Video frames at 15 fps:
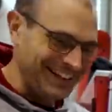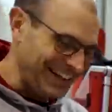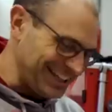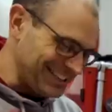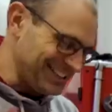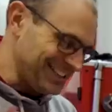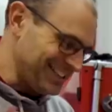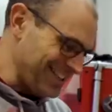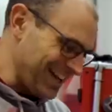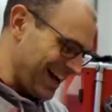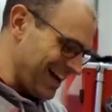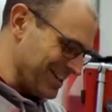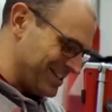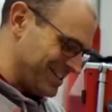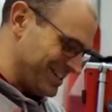It's
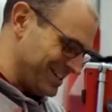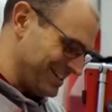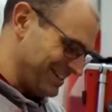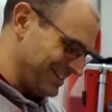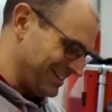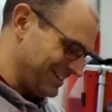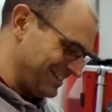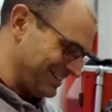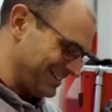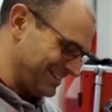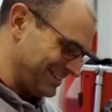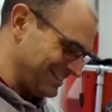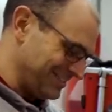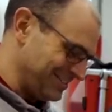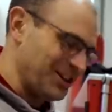done.
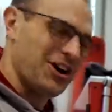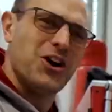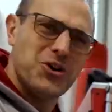The